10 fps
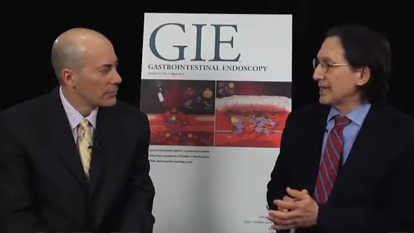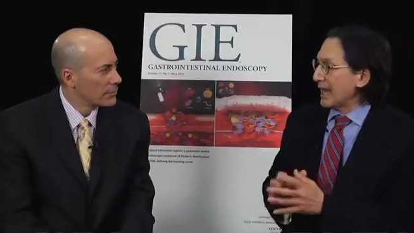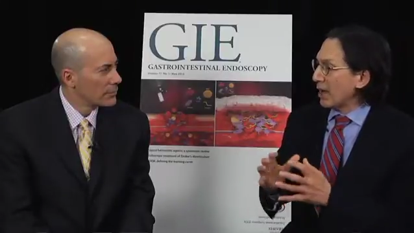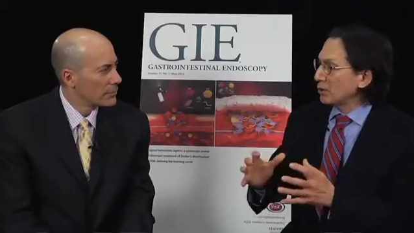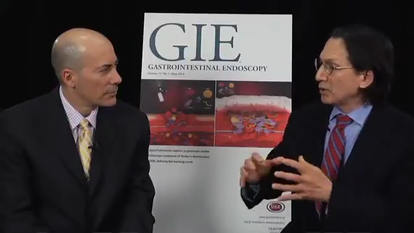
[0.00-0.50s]

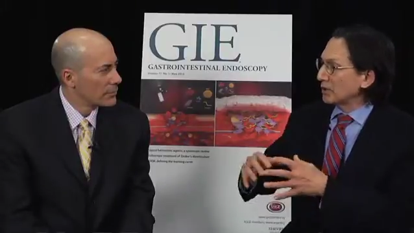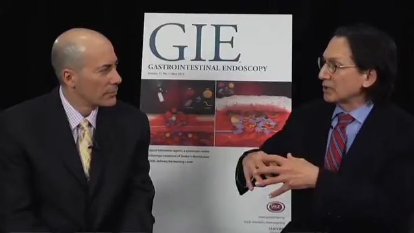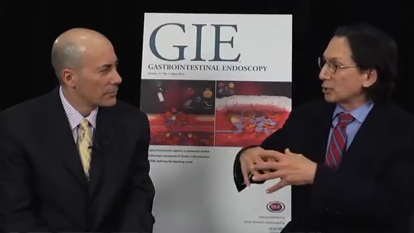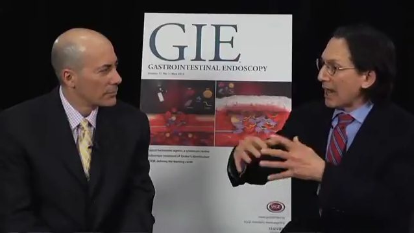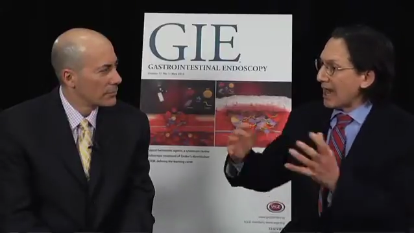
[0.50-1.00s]
Speaker 1: Now you can
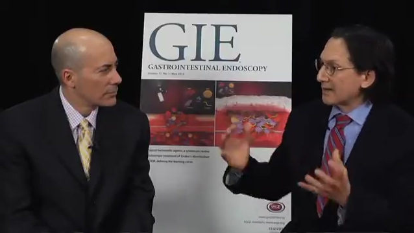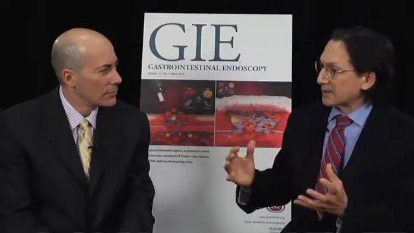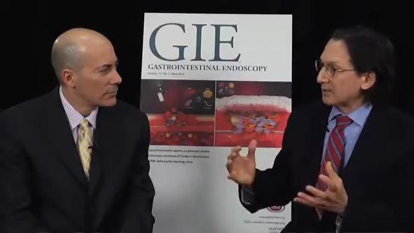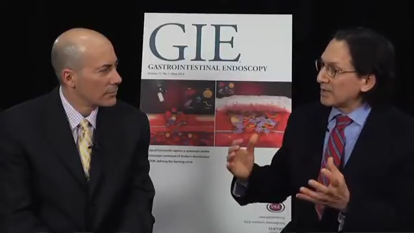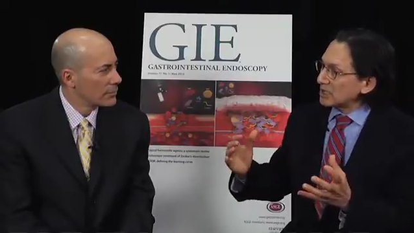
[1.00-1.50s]
grasp
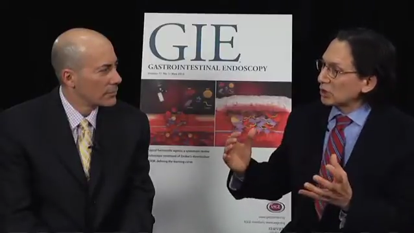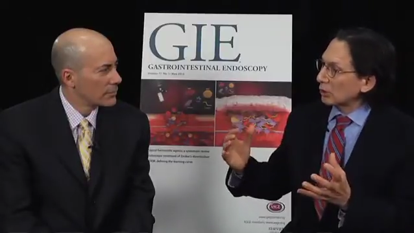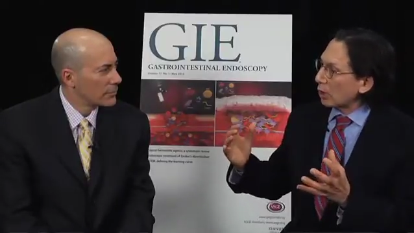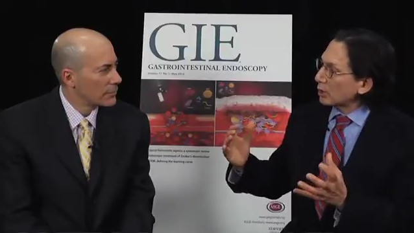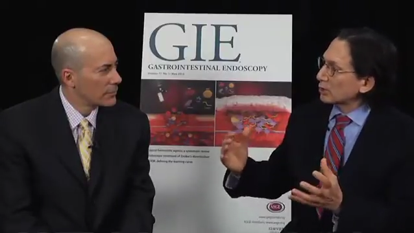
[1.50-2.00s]
a much
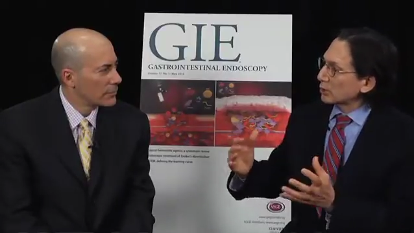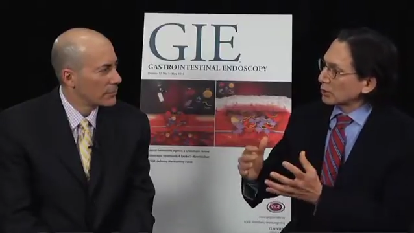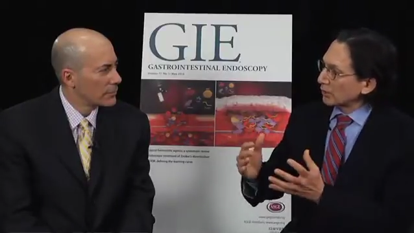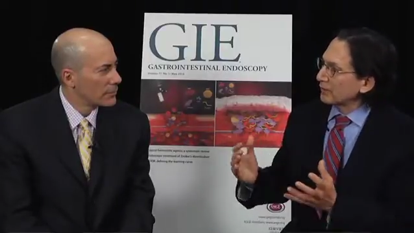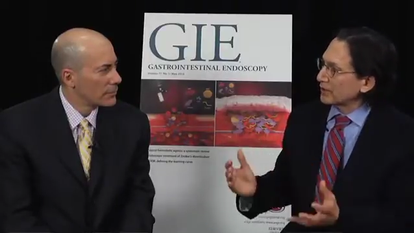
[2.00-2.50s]
larger
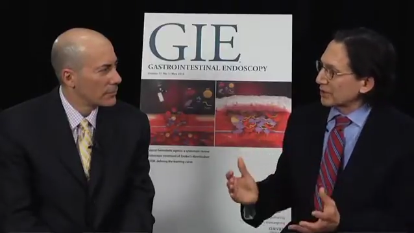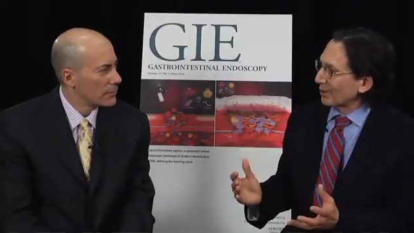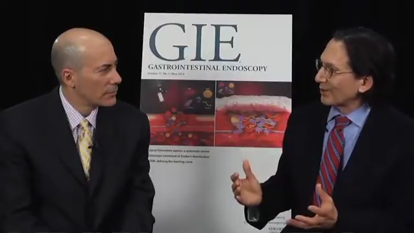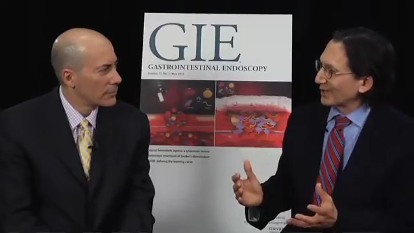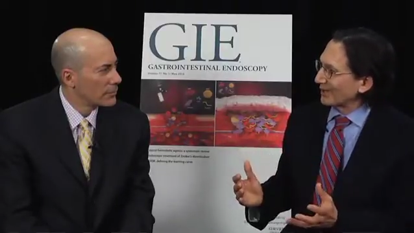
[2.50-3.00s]
surface
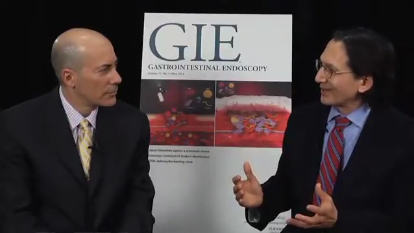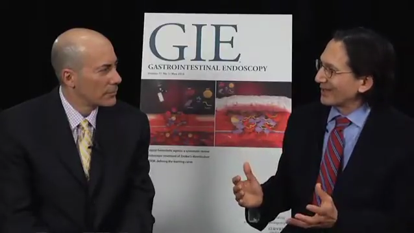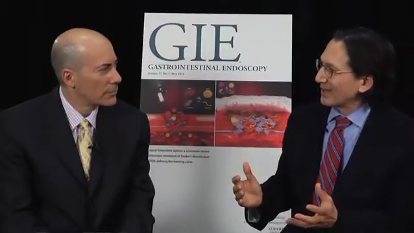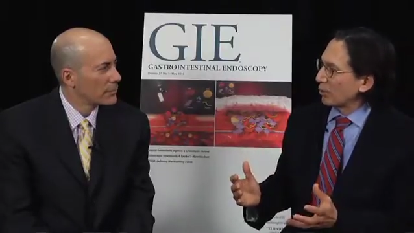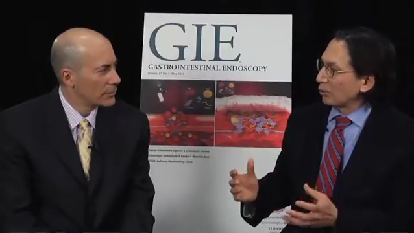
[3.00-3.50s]
area
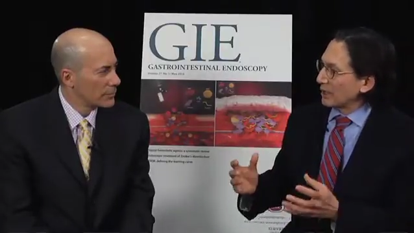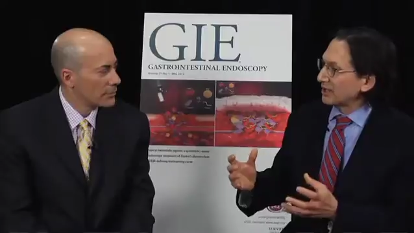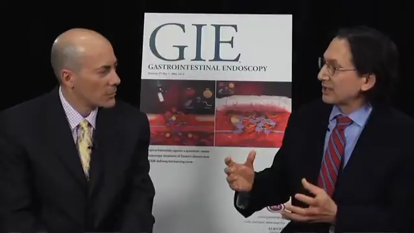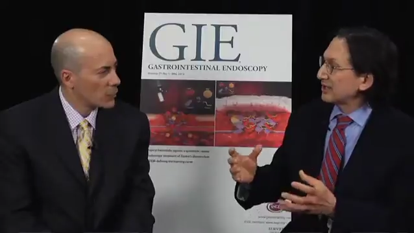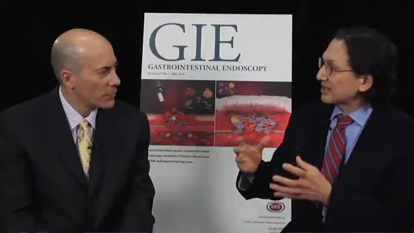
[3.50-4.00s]

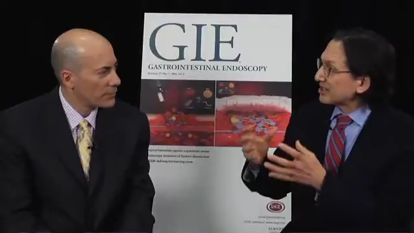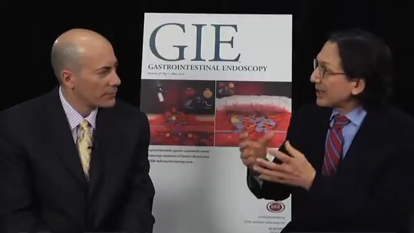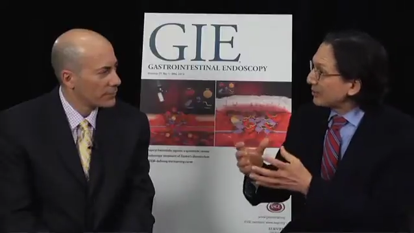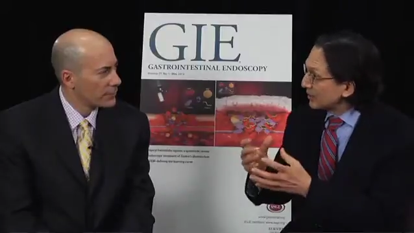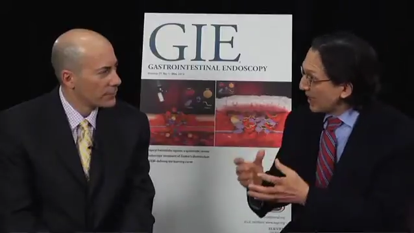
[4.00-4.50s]
with the
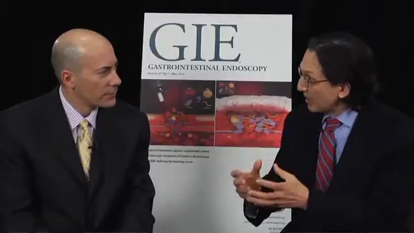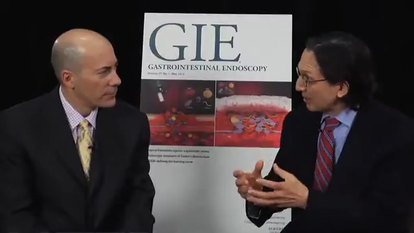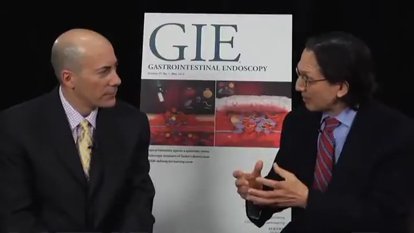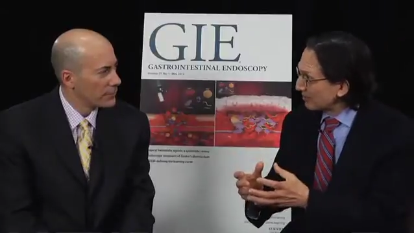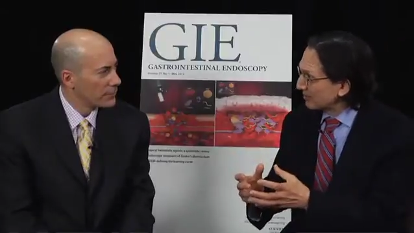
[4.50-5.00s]
same
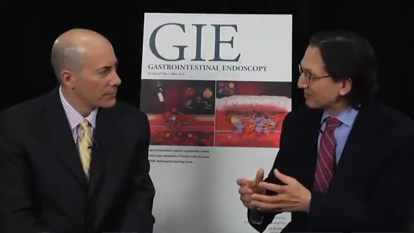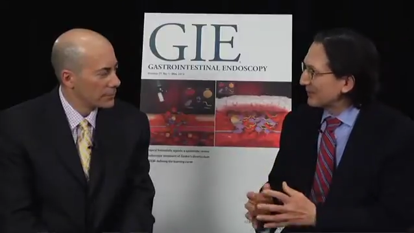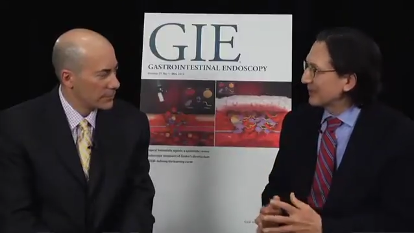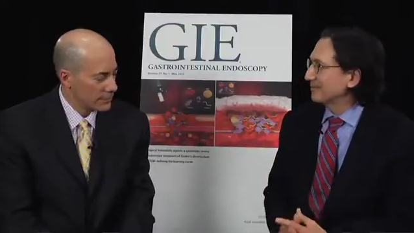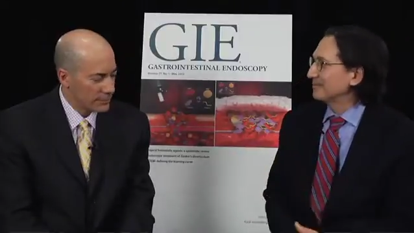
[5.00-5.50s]
snare.
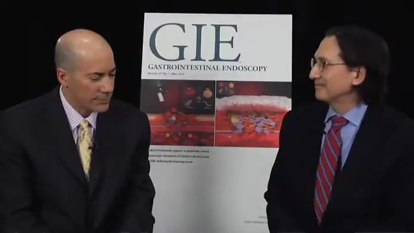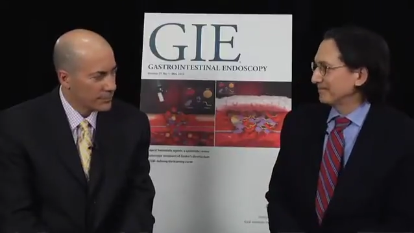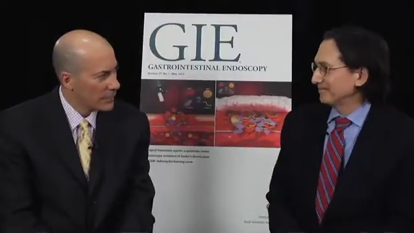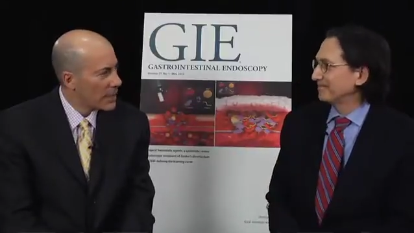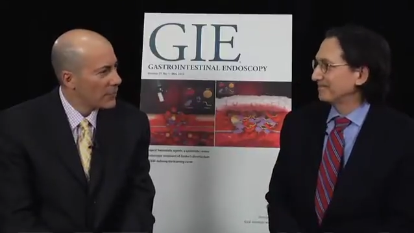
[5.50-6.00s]
Speaker 2: Mm-hmm.
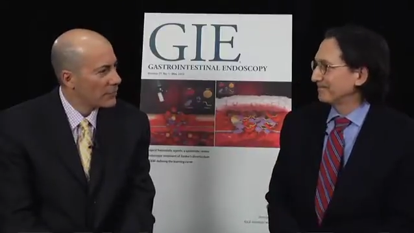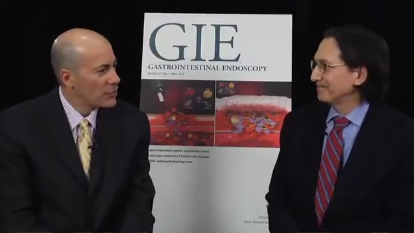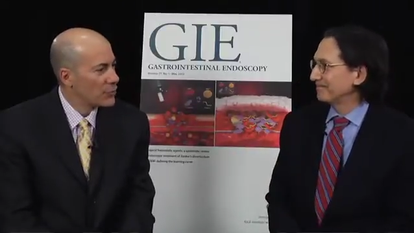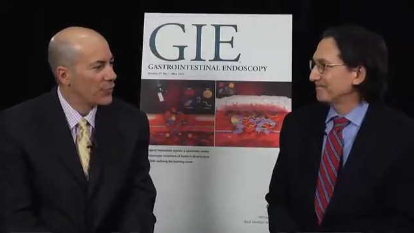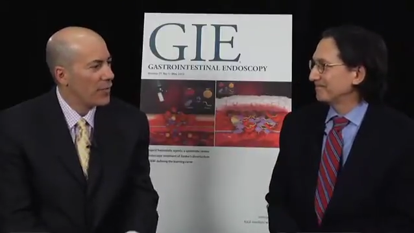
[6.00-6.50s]

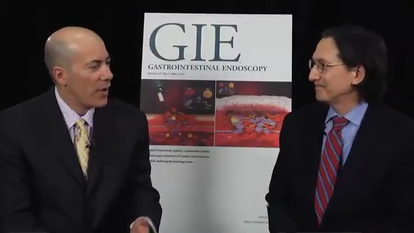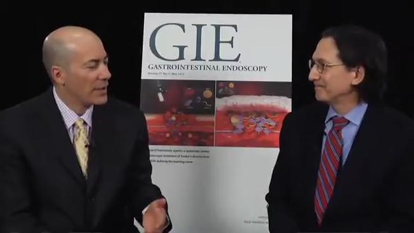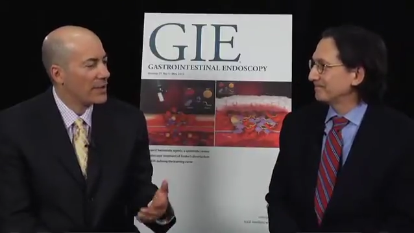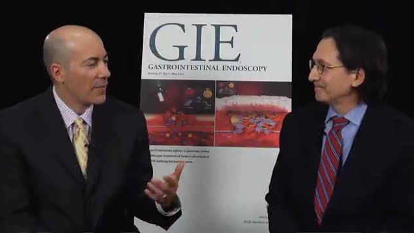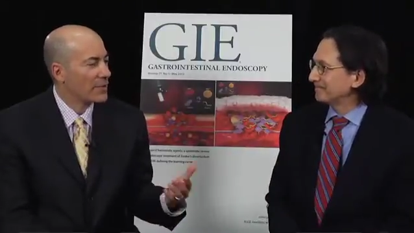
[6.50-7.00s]
Did you
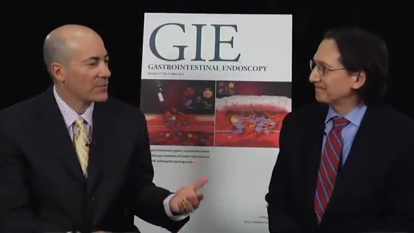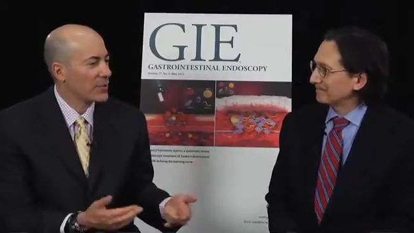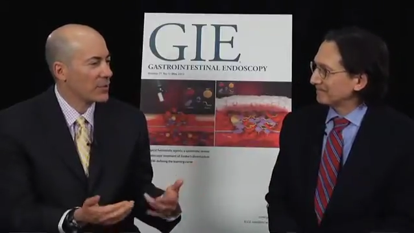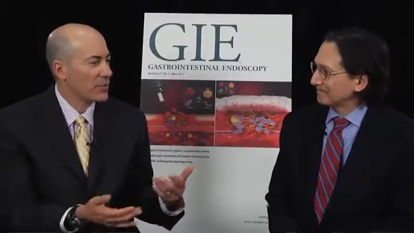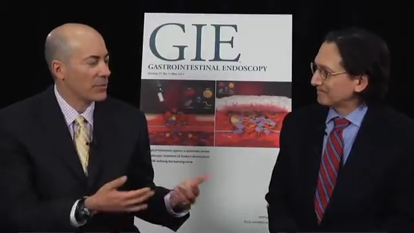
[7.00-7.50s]
find,
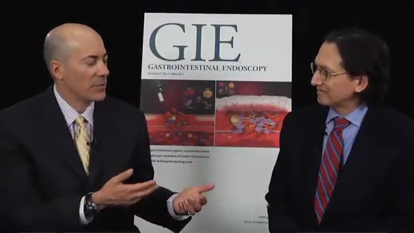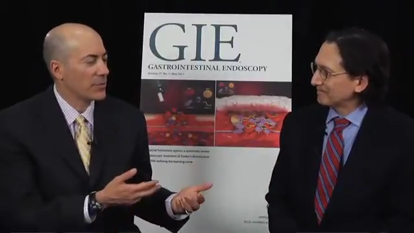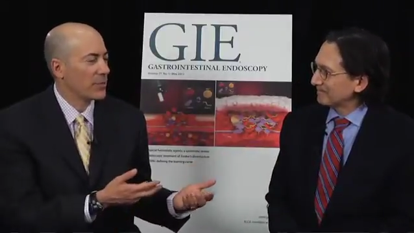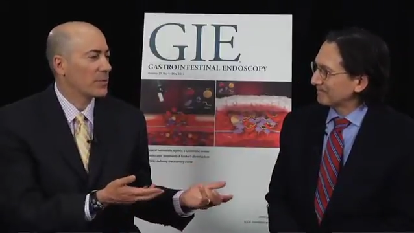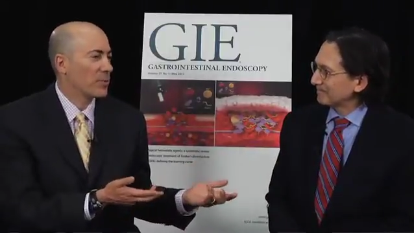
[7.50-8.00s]
obviously you, you
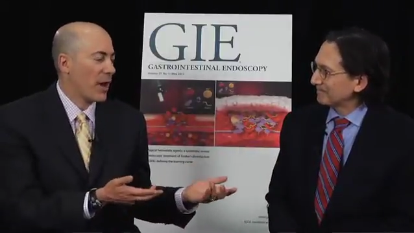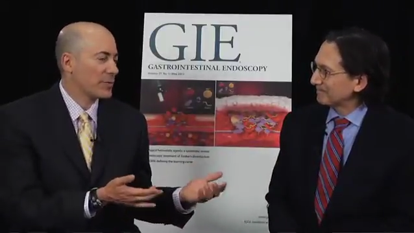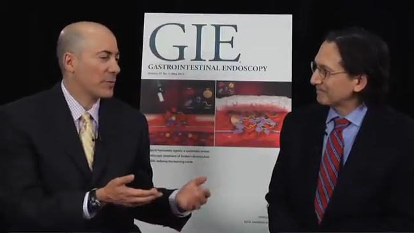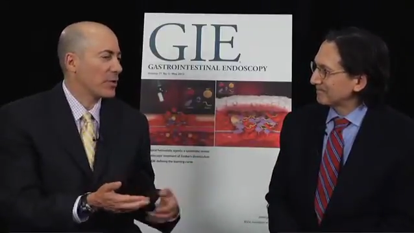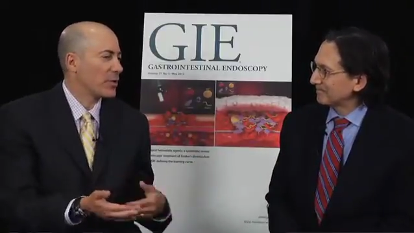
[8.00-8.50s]

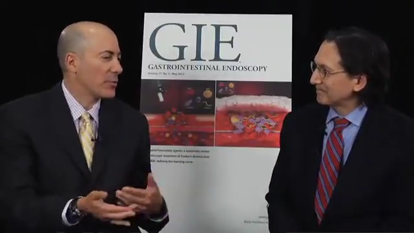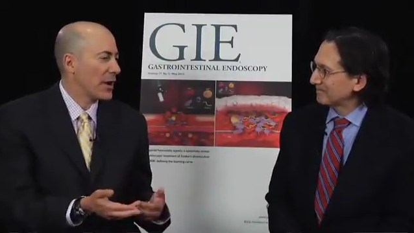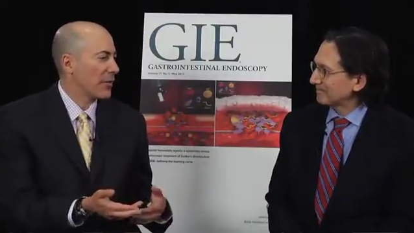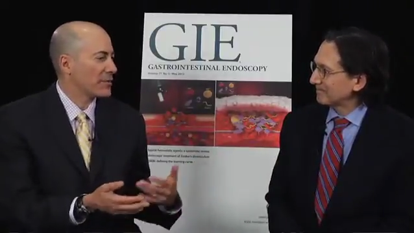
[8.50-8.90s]
possibly could compare